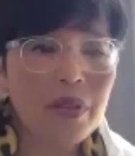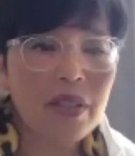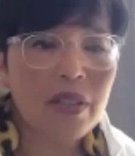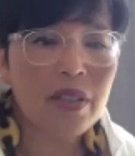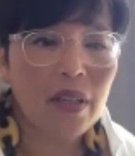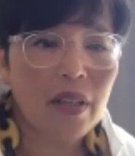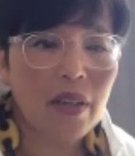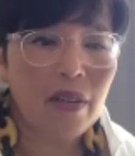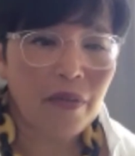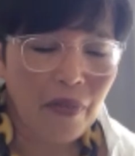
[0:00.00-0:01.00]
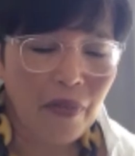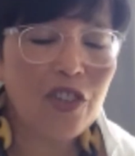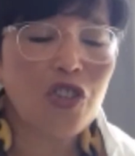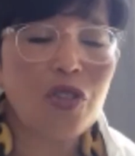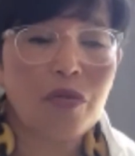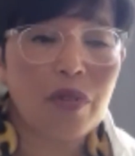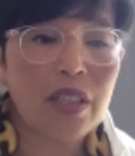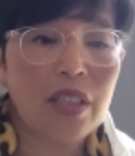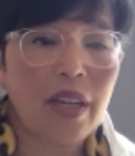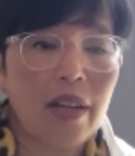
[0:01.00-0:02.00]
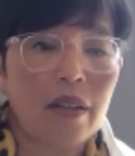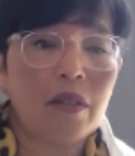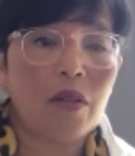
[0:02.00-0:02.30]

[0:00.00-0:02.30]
this fashion retail,